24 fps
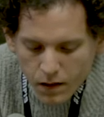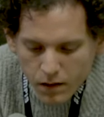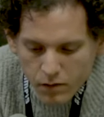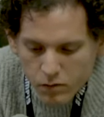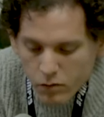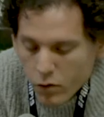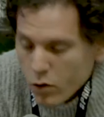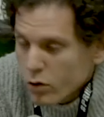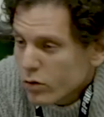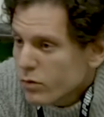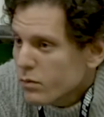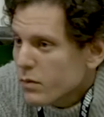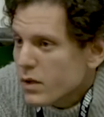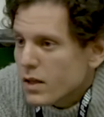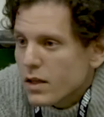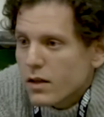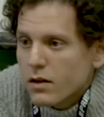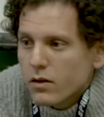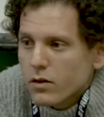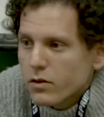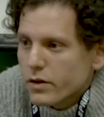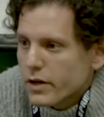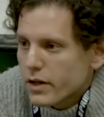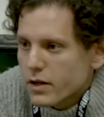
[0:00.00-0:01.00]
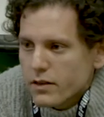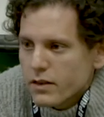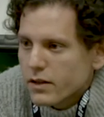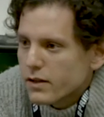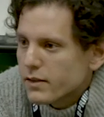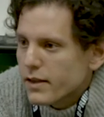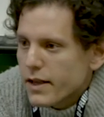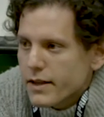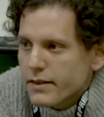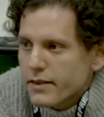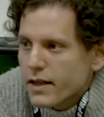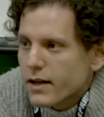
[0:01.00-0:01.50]
wrote me or
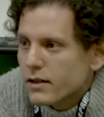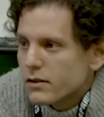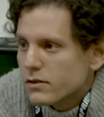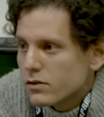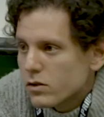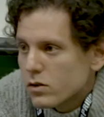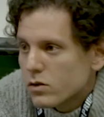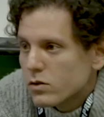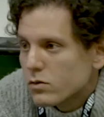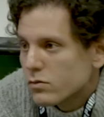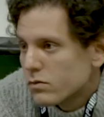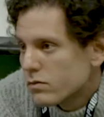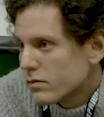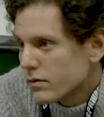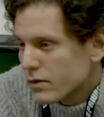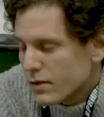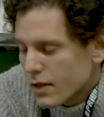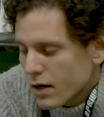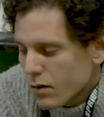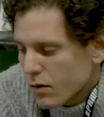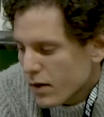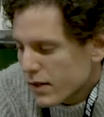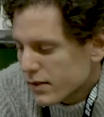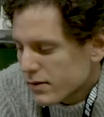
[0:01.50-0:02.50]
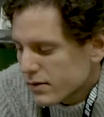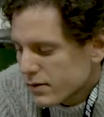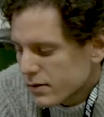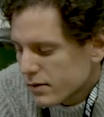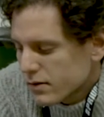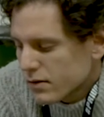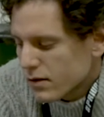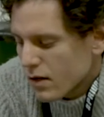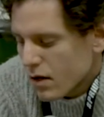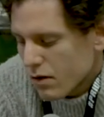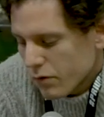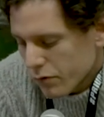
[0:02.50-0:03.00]
anything like that. So that was
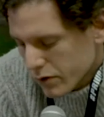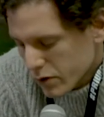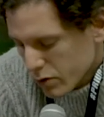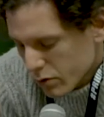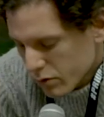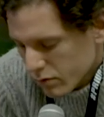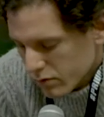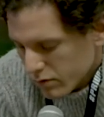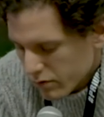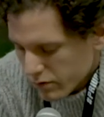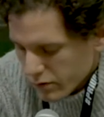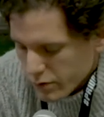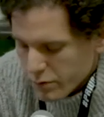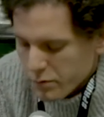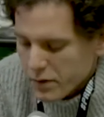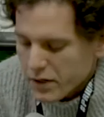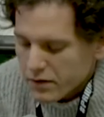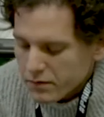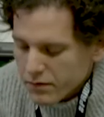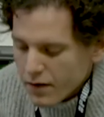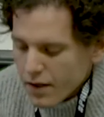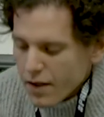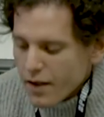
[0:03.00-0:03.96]
a phew for me.